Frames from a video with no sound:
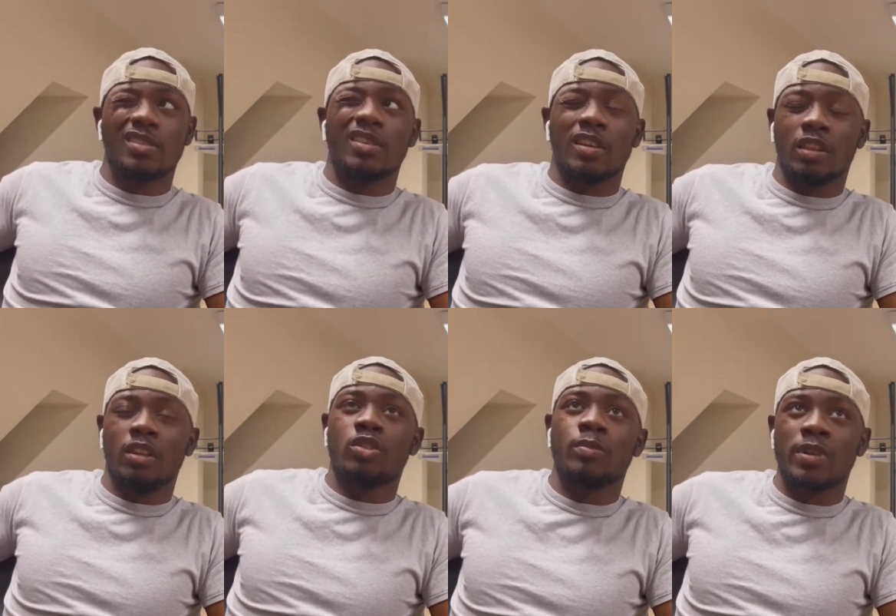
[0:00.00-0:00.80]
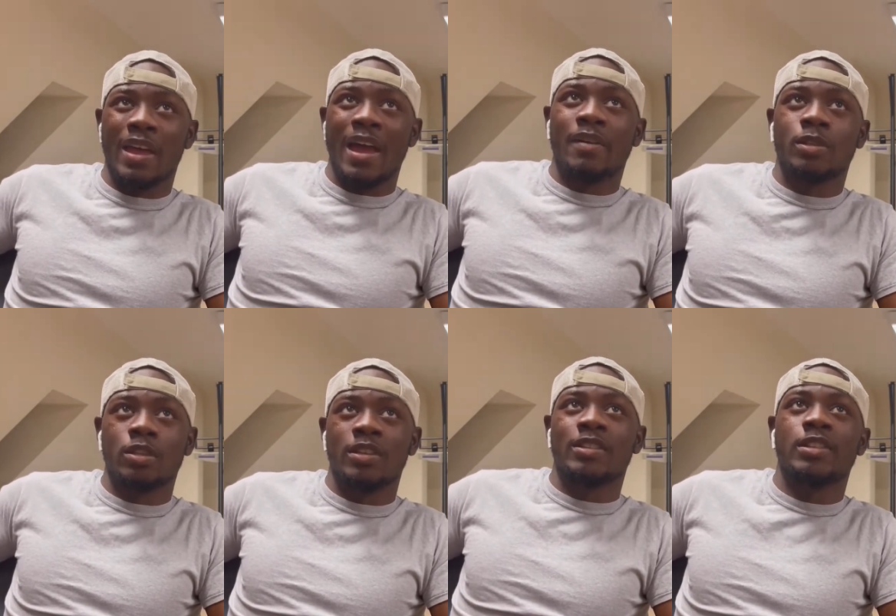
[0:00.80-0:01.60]
a little bit after
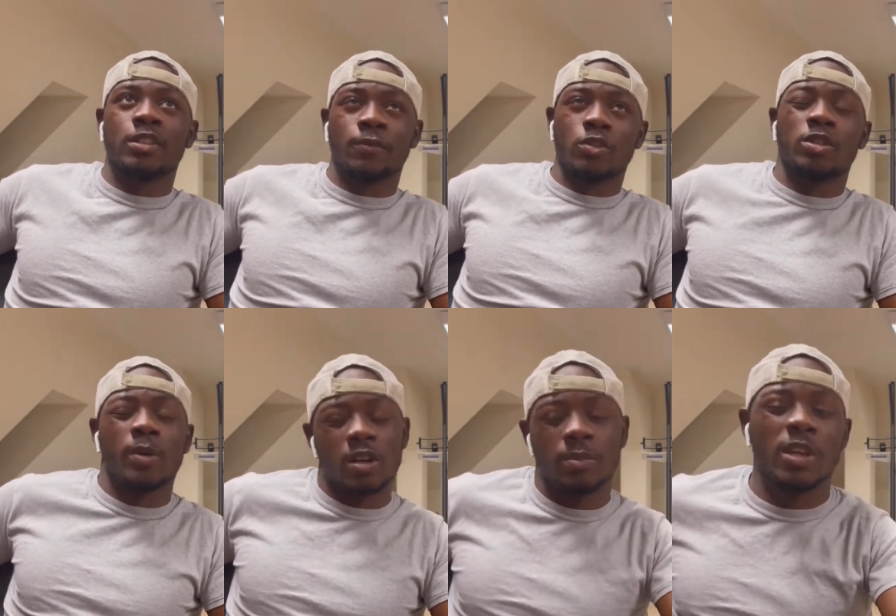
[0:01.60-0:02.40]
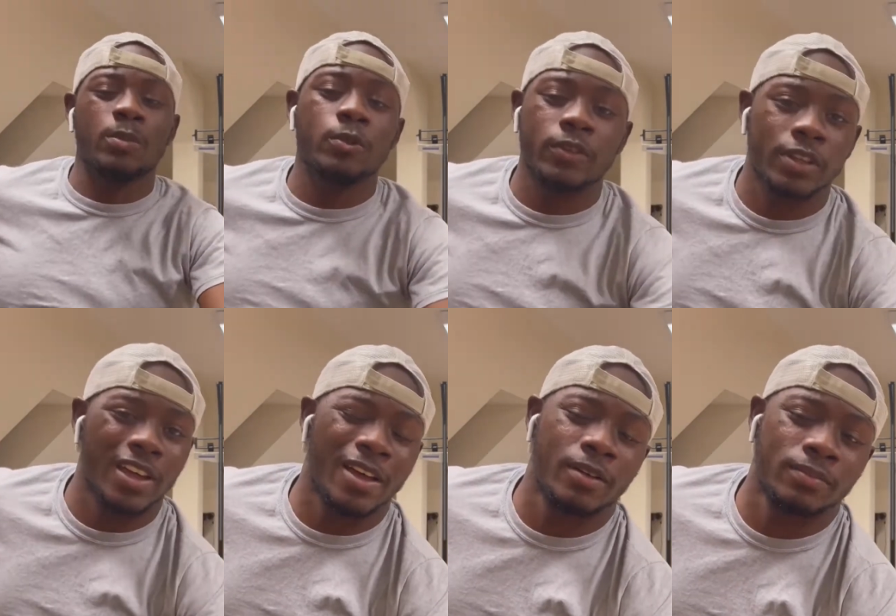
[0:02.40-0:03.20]
he did his first Spider-Man movie,
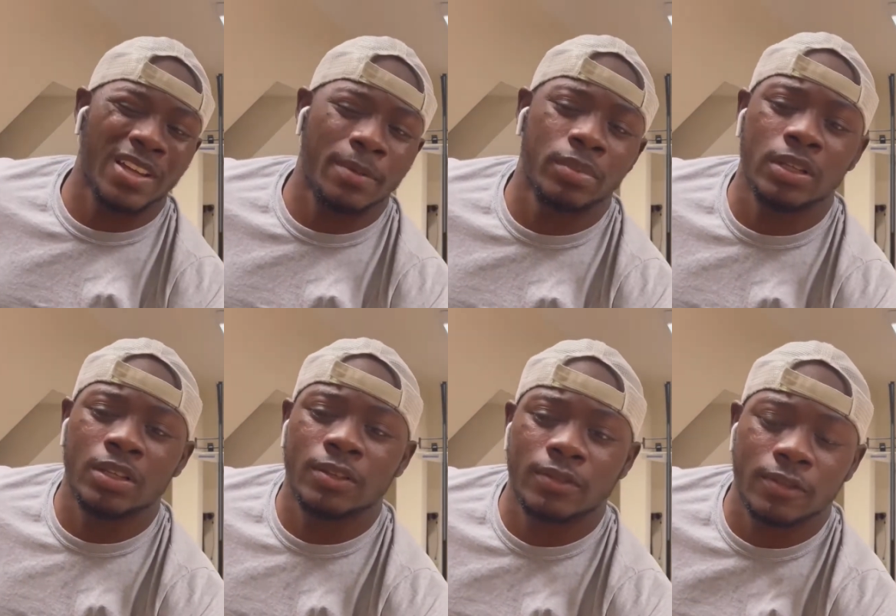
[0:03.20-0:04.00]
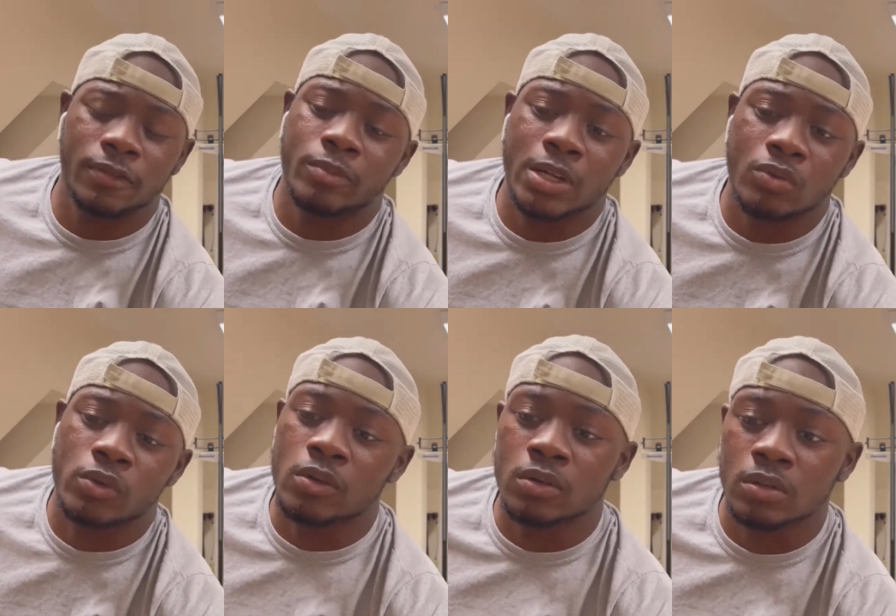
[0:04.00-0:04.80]
I believe, if I'm not
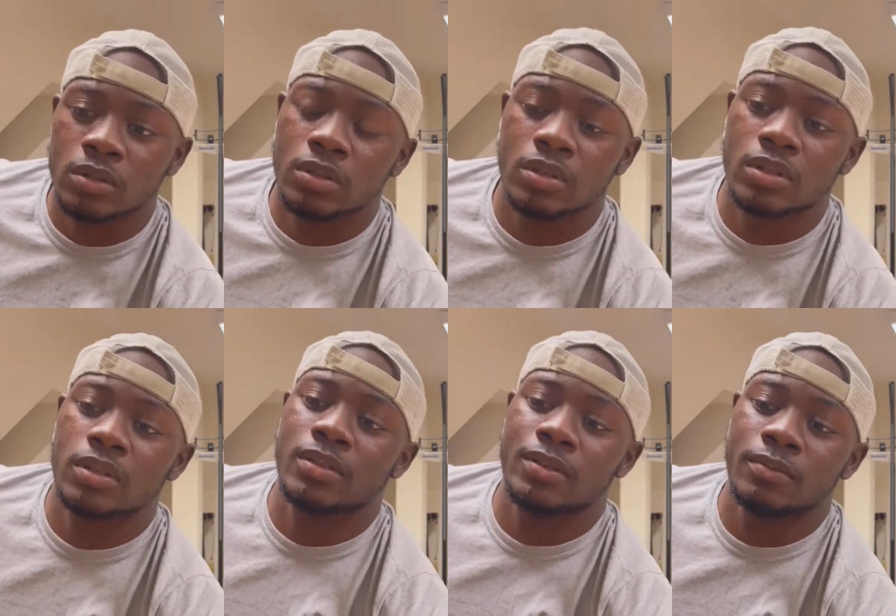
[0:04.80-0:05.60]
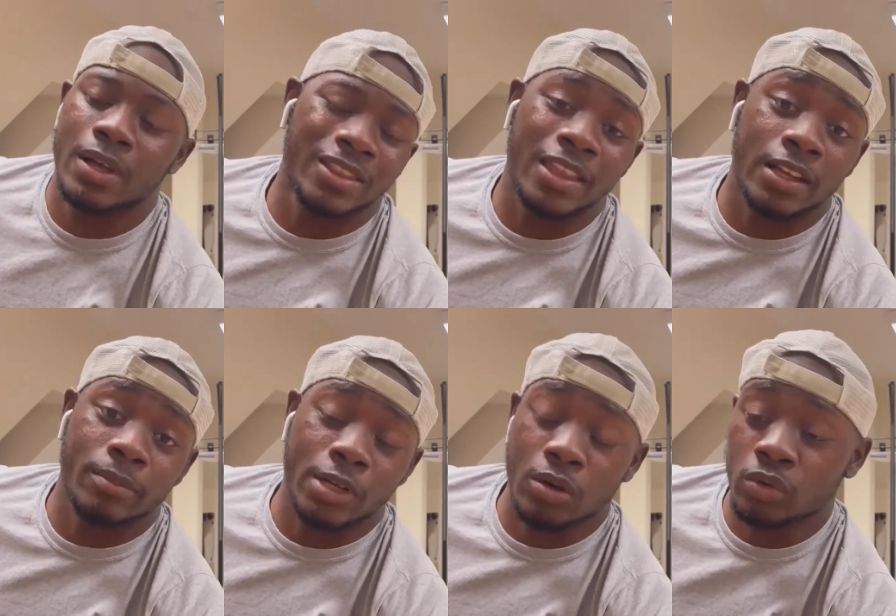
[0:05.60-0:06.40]
wrong. I think
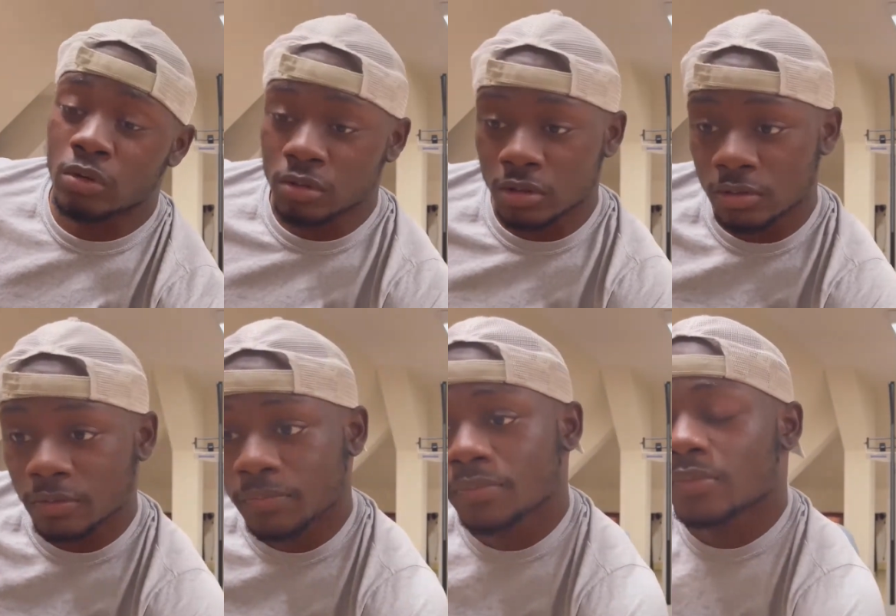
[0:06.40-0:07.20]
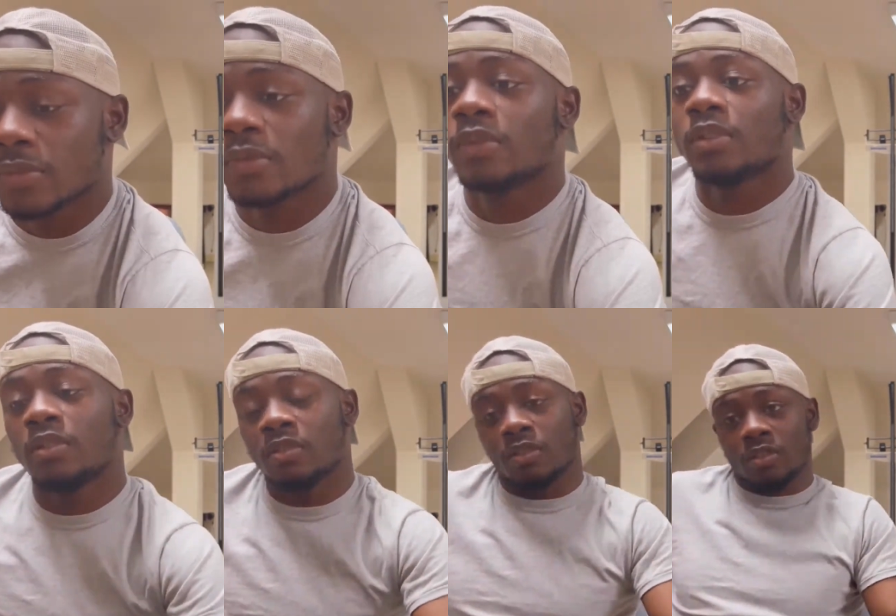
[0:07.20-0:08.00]
I'm not wrong, though.
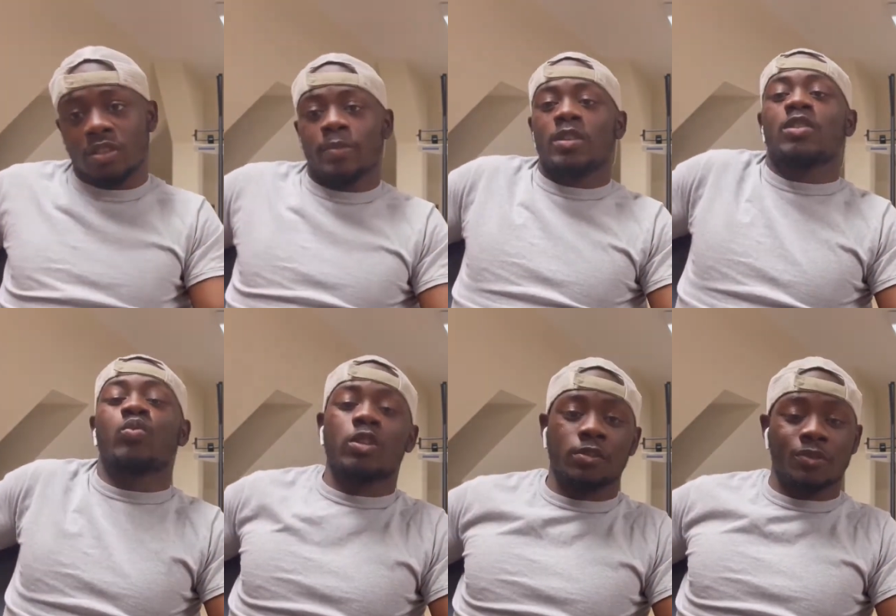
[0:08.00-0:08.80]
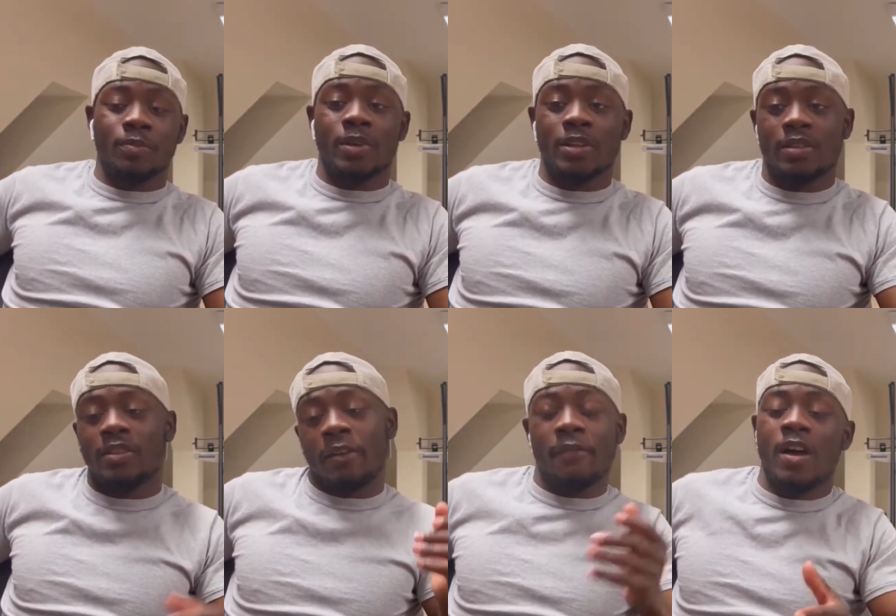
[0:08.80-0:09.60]
So this has been in the works for a minute.
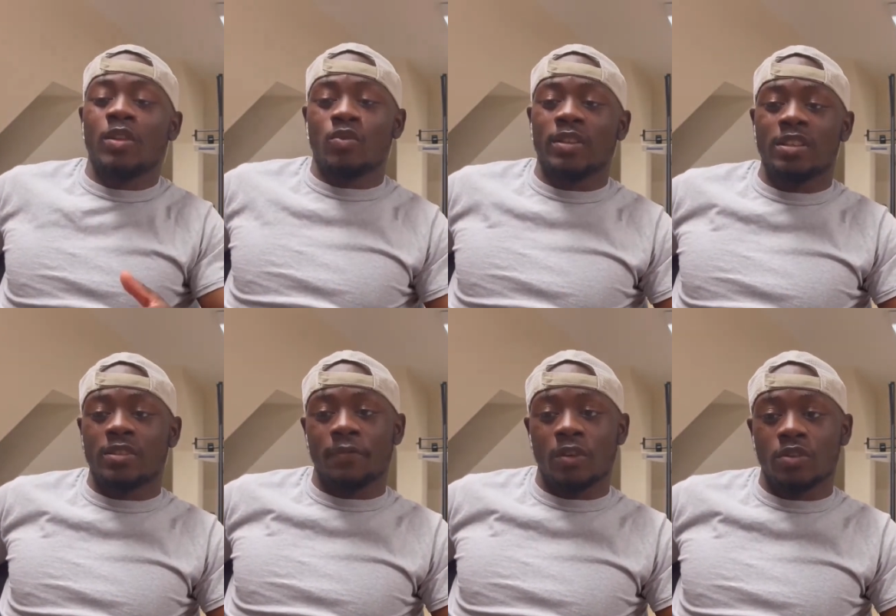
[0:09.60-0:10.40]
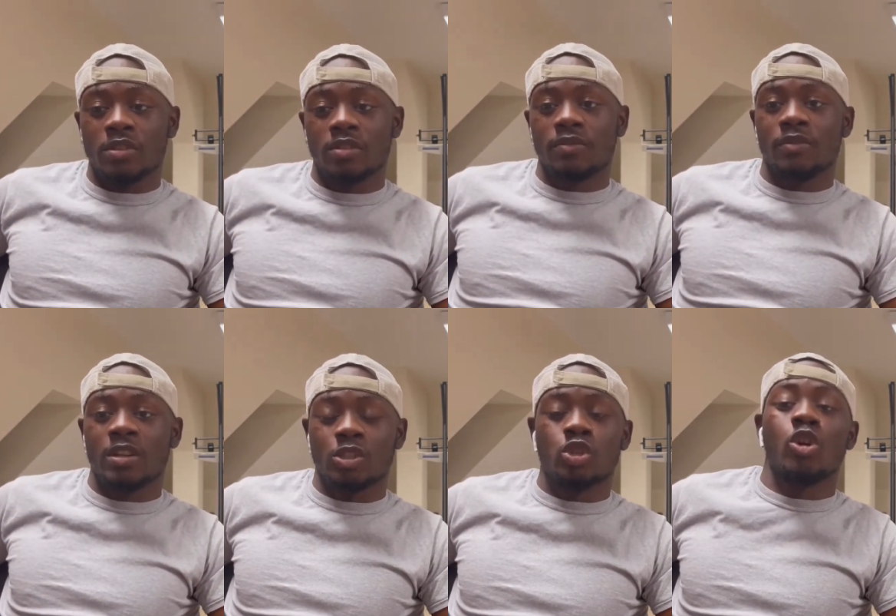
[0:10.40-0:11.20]
They finally released the first
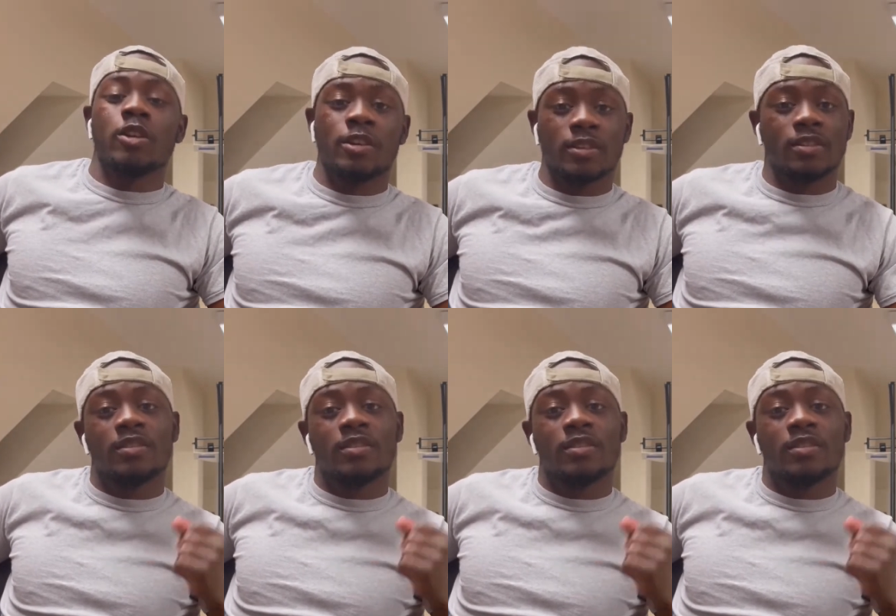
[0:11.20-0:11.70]
Uncharted